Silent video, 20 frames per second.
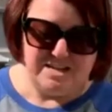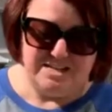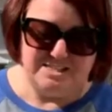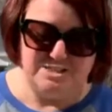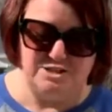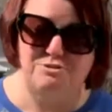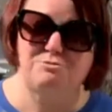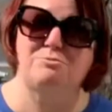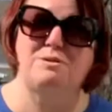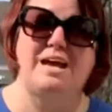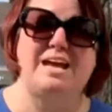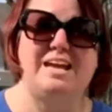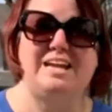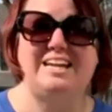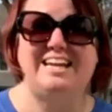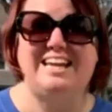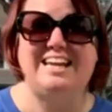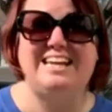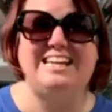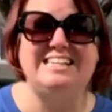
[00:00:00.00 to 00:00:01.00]
it's a great,
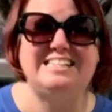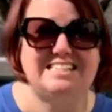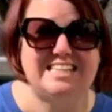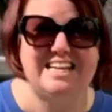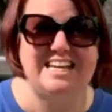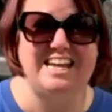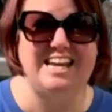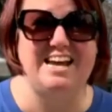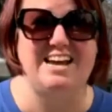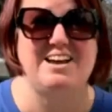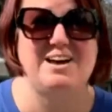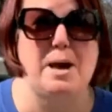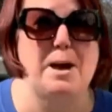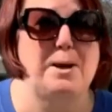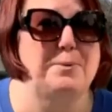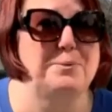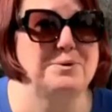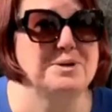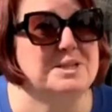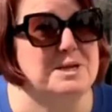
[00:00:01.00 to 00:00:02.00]
easy,
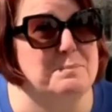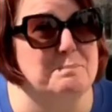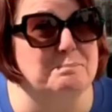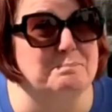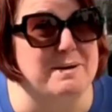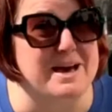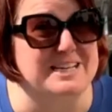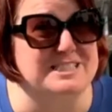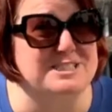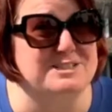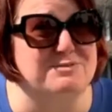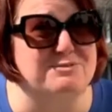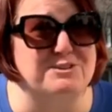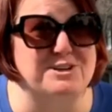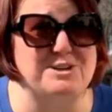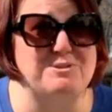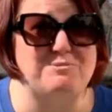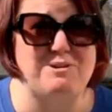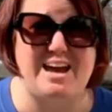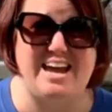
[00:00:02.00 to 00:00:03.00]
really
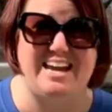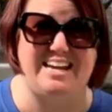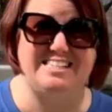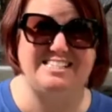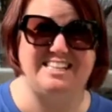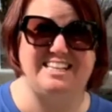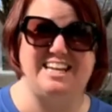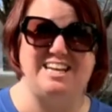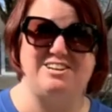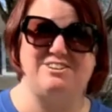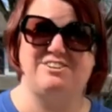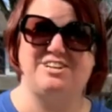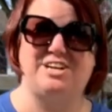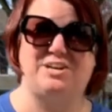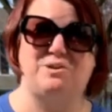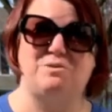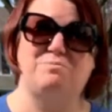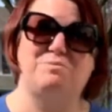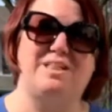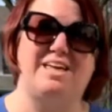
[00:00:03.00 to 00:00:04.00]
mess-free way to get your
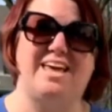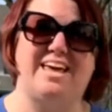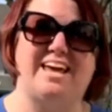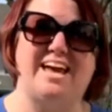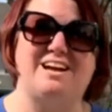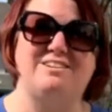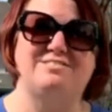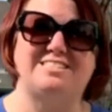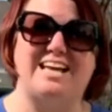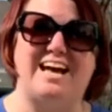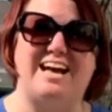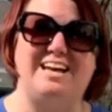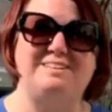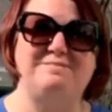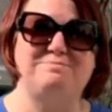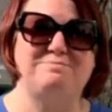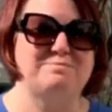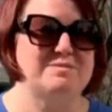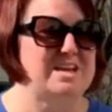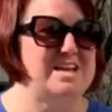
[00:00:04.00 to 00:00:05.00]
kiddo playing
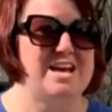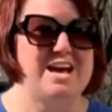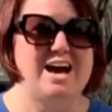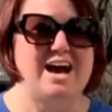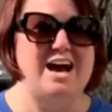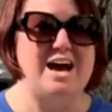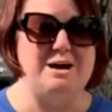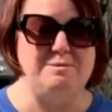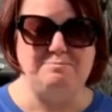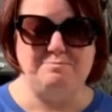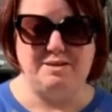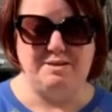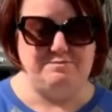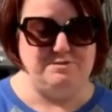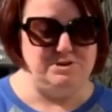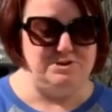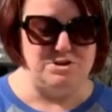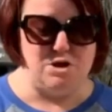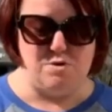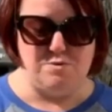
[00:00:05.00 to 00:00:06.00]
outside.
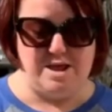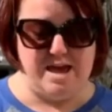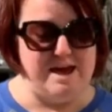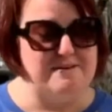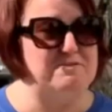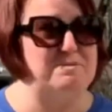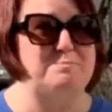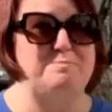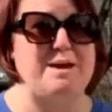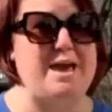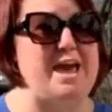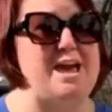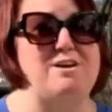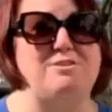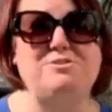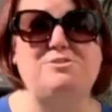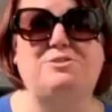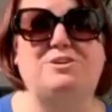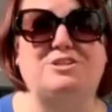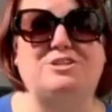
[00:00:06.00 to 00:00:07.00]
If you don't have a
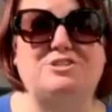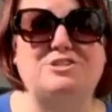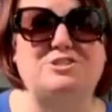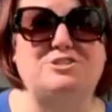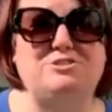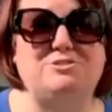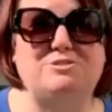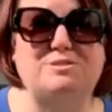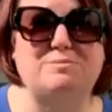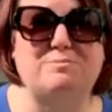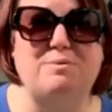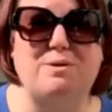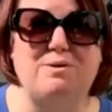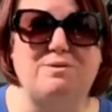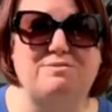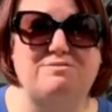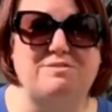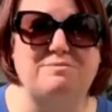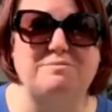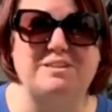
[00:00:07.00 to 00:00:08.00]
pail, you can just use a
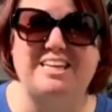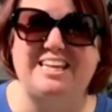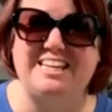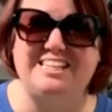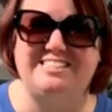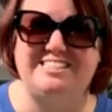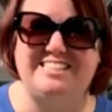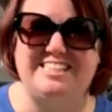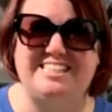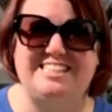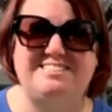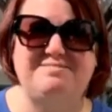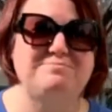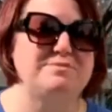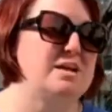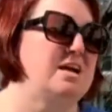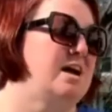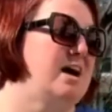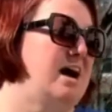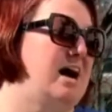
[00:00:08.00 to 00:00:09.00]
bowl from the kitchen.
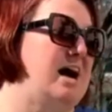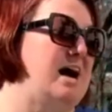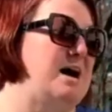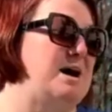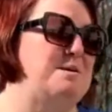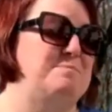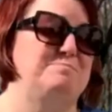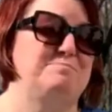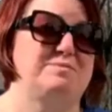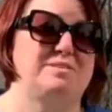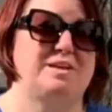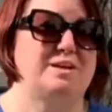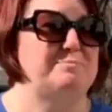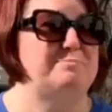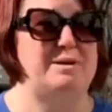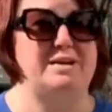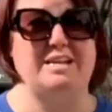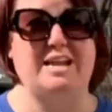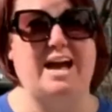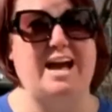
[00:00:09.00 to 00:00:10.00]

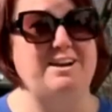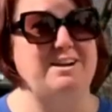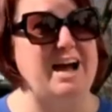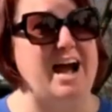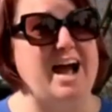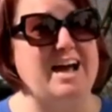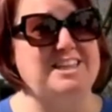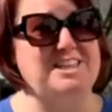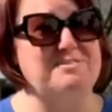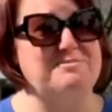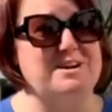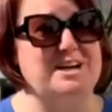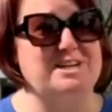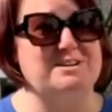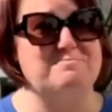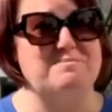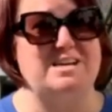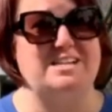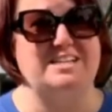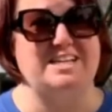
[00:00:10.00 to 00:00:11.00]
But I highly
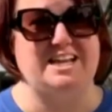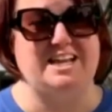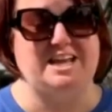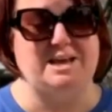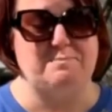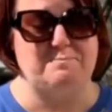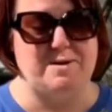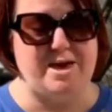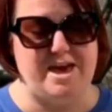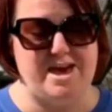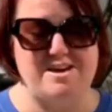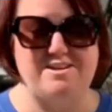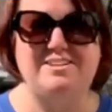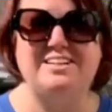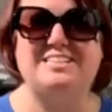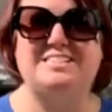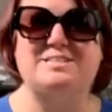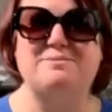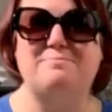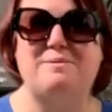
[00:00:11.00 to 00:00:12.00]
recommend getting a pail
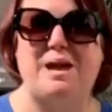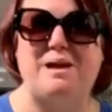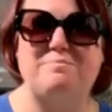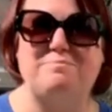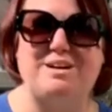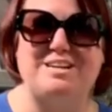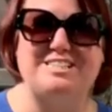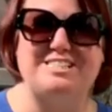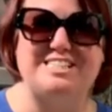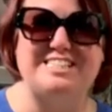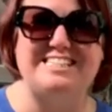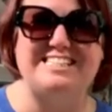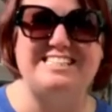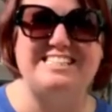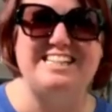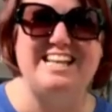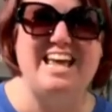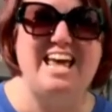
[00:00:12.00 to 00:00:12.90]
and some paintbrushes